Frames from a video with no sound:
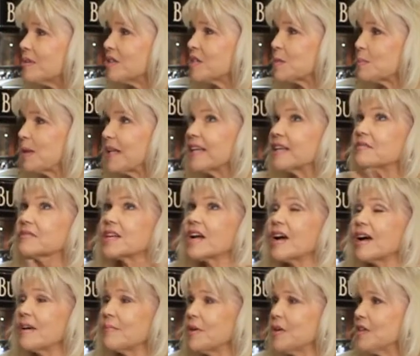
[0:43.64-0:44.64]
display of
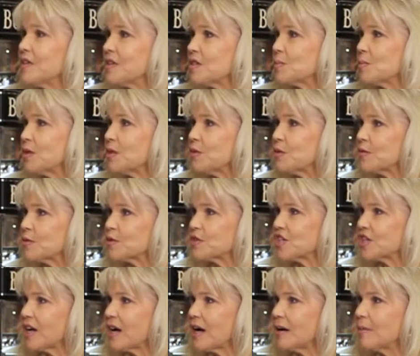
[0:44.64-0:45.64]
time here in this beautiful
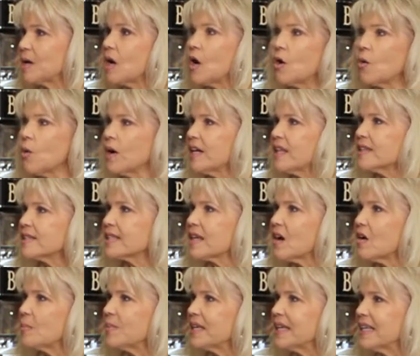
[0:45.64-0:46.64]
shop. Where did this all
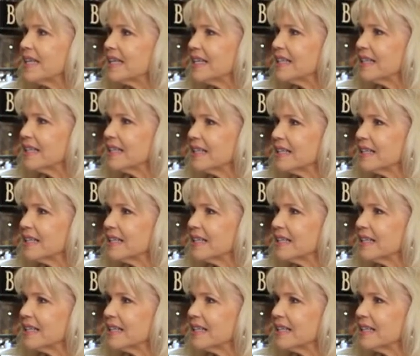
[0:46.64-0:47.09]
begin?